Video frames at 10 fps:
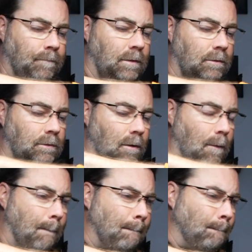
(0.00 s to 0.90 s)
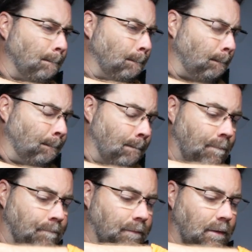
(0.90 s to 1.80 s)
So,
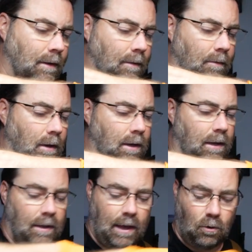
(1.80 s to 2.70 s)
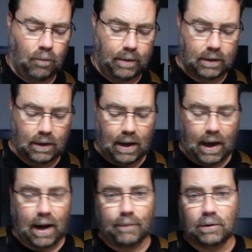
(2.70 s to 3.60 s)
yeah, go ahead and get that open.
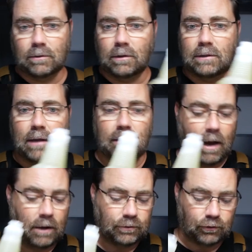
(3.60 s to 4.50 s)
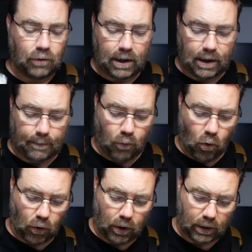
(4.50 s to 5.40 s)
And I'm just going to take the concentrate and
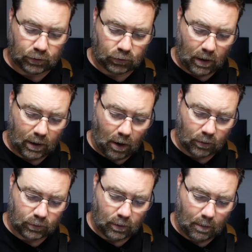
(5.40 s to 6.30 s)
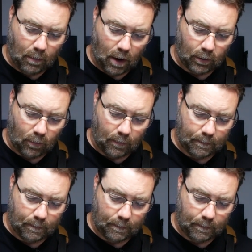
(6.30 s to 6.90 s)
pour it straight onto the model.